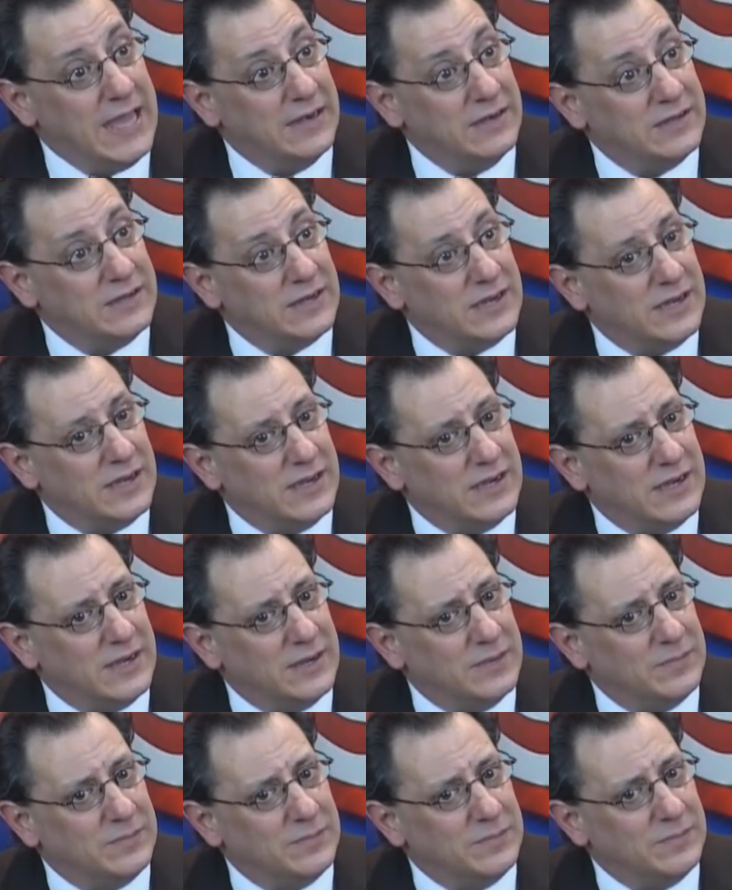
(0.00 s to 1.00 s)
And
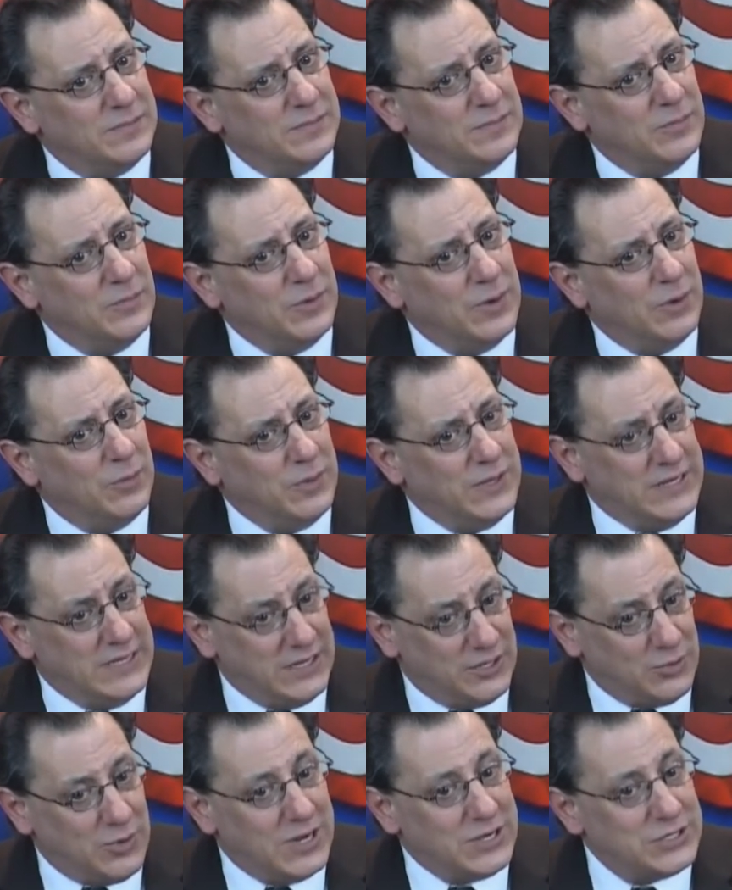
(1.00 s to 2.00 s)

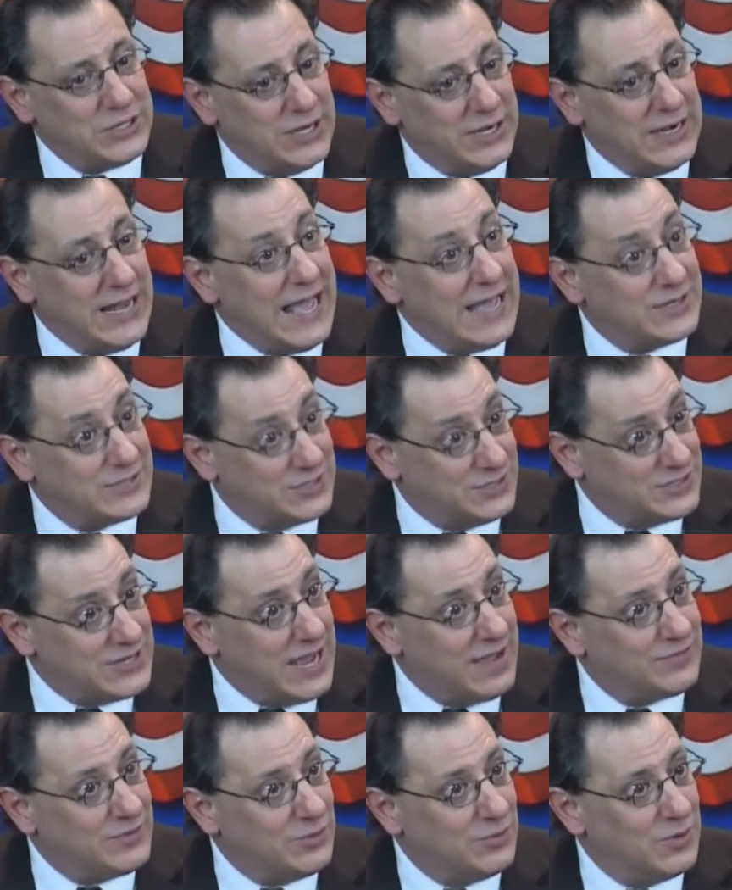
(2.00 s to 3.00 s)
we did question and
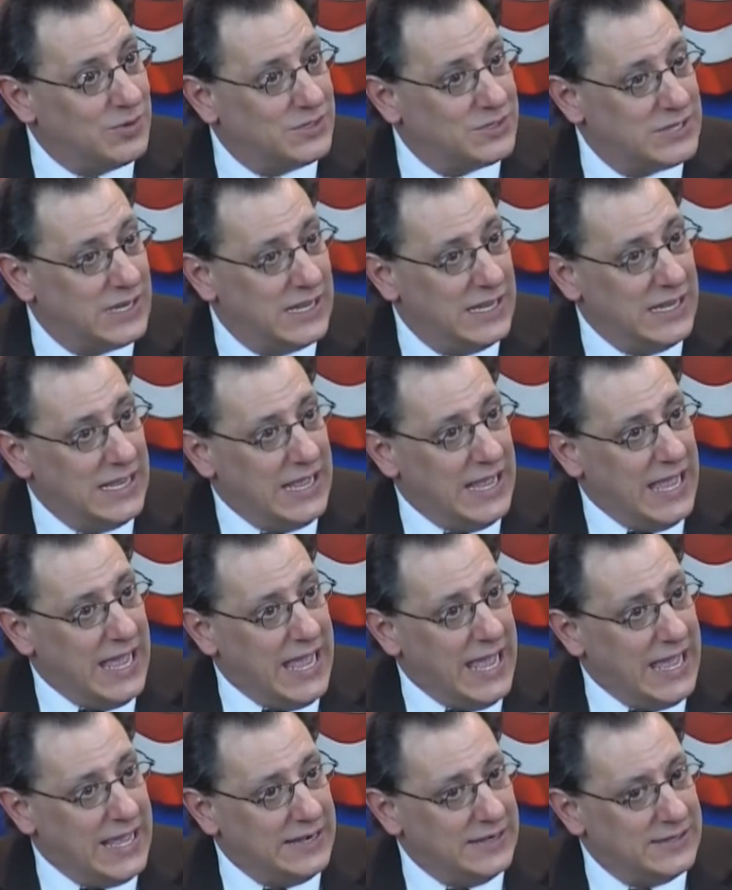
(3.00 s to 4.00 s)
answers afterwards,
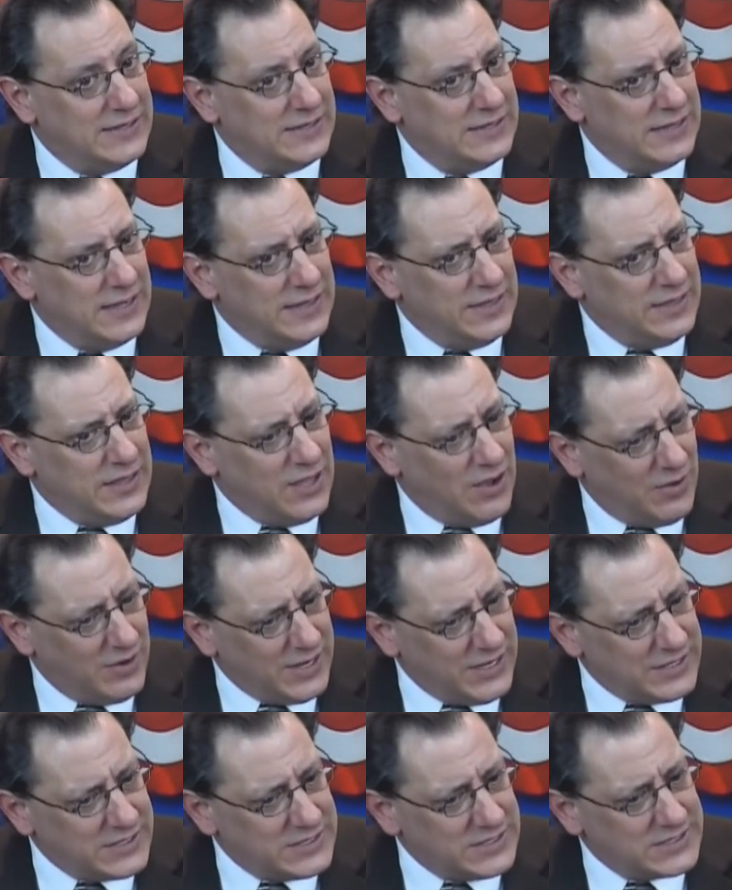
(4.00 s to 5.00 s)
and
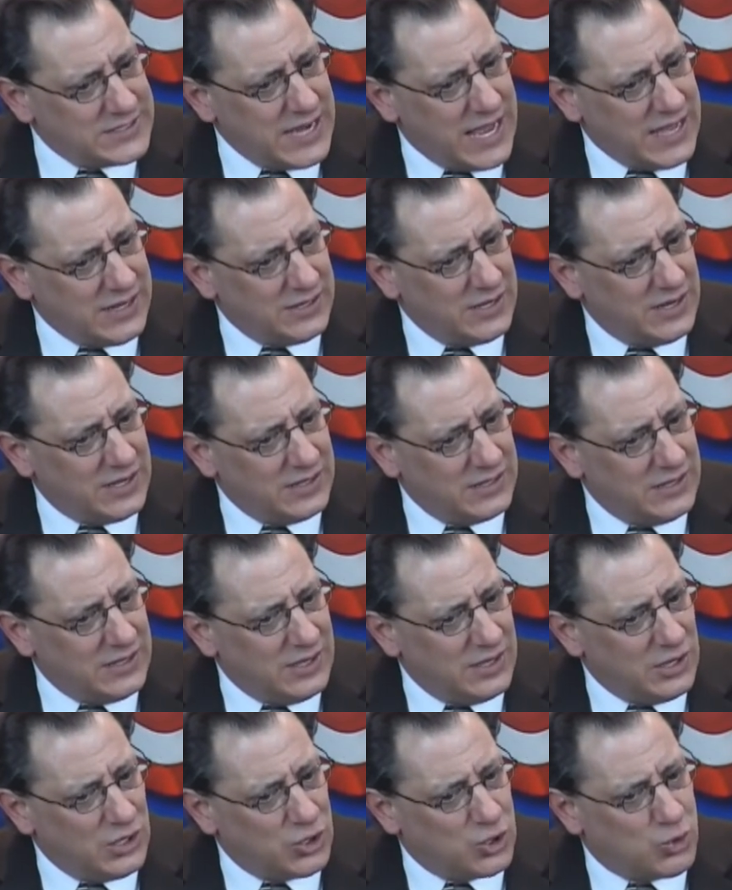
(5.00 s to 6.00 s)
the audiences
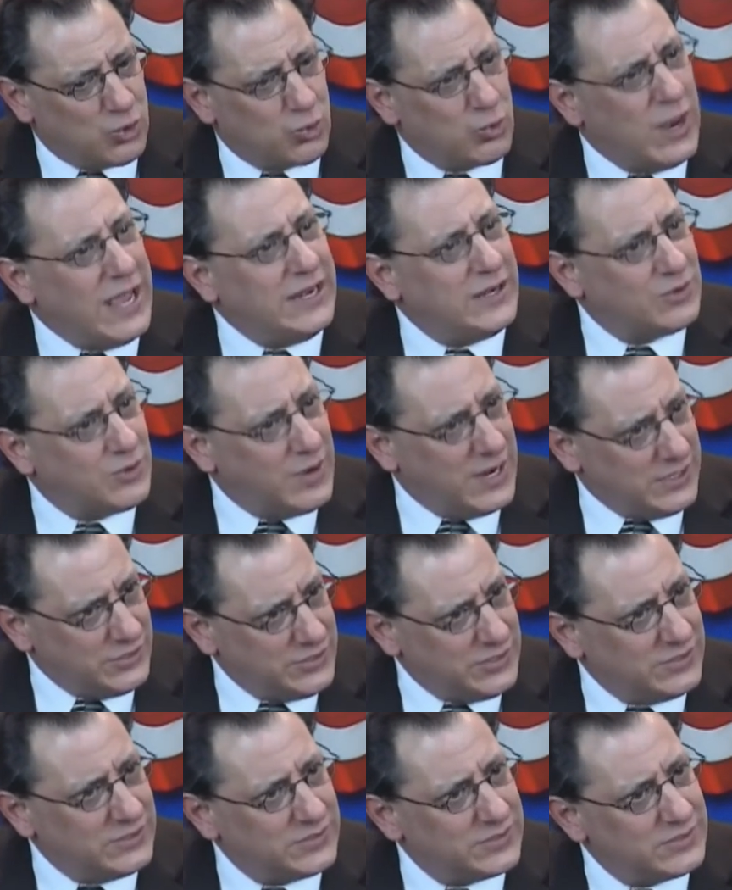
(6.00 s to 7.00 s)
had
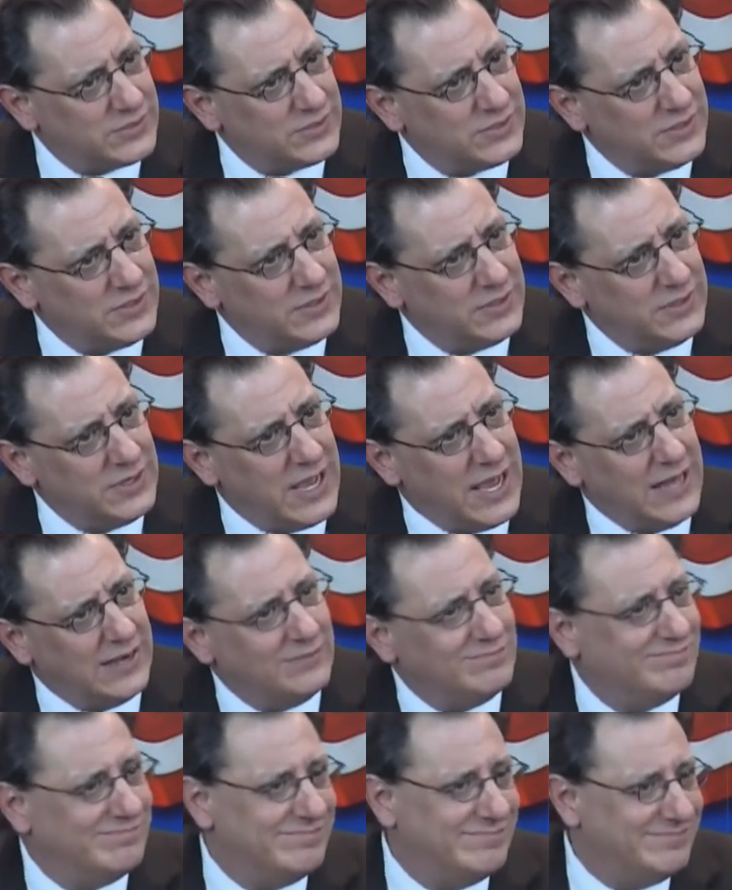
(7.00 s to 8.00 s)
great questions.
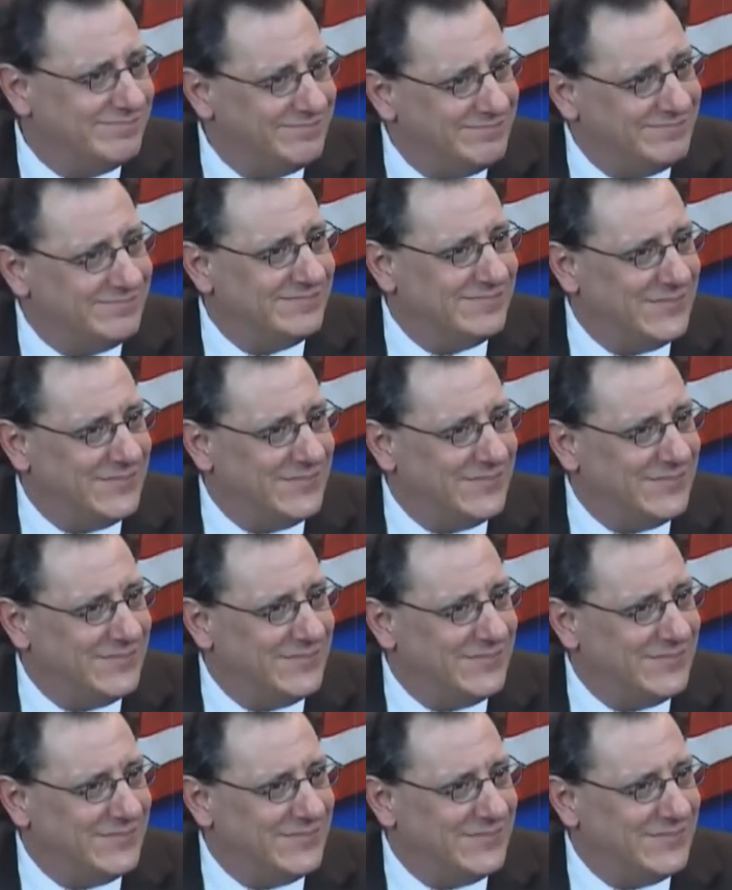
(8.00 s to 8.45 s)
Not,